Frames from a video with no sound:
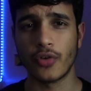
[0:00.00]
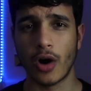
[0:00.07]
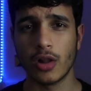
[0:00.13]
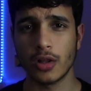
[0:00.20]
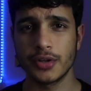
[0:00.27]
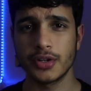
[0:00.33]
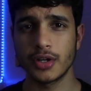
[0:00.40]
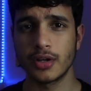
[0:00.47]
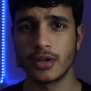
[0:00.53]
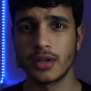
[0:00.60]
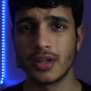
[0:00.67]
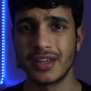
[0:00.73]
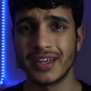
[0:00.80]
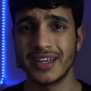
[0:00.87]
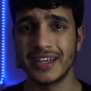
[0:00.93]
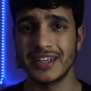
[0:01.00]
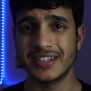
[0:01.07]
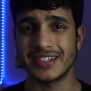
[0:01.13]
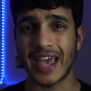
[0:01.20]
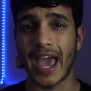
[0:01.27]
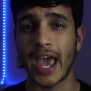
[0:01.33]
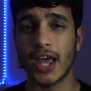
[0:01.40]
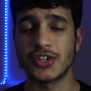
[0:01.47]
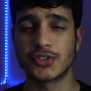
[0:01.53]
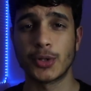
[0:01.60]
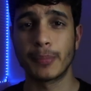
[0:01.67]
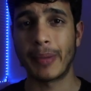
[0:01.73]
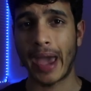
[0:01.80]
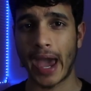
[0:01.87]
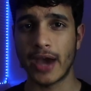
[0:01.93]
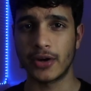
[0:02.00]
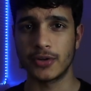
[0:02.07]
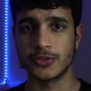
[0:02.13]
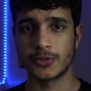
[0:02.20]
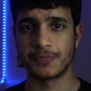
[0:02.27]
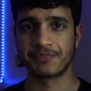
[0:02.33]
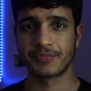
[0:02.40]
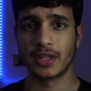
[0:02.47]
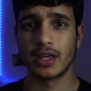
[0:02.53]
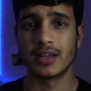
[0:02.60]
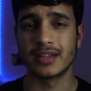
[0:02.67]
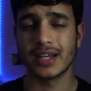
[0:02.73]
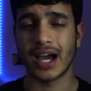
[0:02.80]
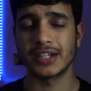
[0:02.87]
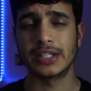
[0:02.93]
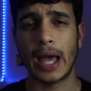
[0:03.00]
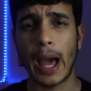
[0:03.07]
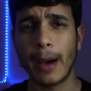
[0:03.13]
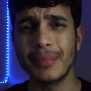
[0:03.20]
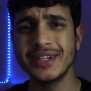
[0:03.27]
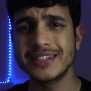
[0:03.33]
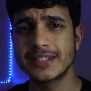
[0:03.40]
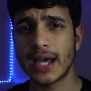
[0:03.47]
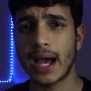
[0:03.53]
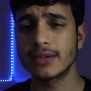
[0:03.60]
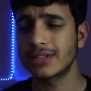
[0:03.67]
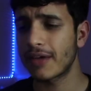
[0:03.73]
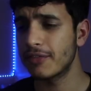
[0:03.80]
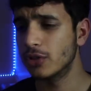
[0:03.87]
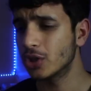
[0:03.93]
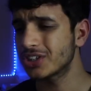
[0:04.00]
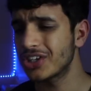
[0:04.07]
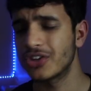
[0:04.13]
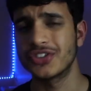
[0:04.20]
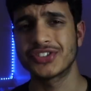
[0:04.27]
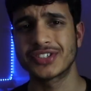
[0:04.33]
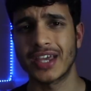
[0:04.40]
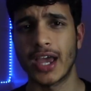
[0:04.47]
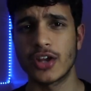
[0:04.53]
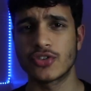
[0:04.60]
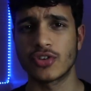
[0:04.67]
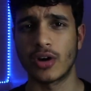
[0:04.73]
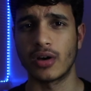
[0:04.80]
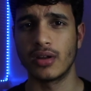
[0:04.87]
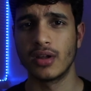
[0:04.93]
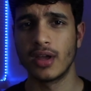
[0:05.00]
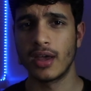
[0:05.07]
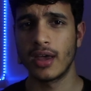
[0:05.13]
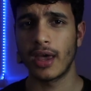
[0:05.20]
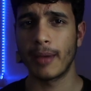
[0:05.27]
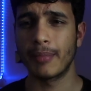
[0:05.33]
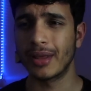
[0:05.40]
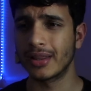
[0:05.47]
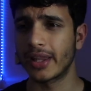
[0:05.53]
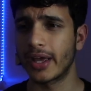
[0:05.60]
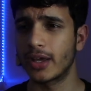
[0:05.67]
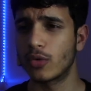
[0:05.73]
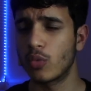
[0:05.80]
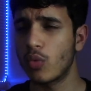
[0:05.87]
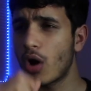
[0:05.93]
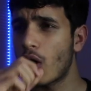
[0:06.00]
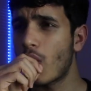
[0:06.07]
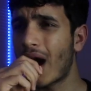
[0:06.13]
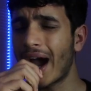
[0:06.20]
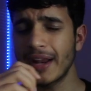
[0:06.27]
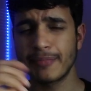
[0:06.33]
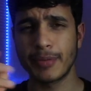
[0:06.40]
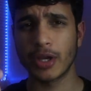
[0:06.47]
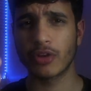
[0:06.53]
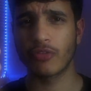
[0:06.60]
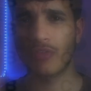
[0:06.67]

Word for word: fall under is answer patterns. Guys, how many times have you looked at your Scantron and been like, whoa, I picked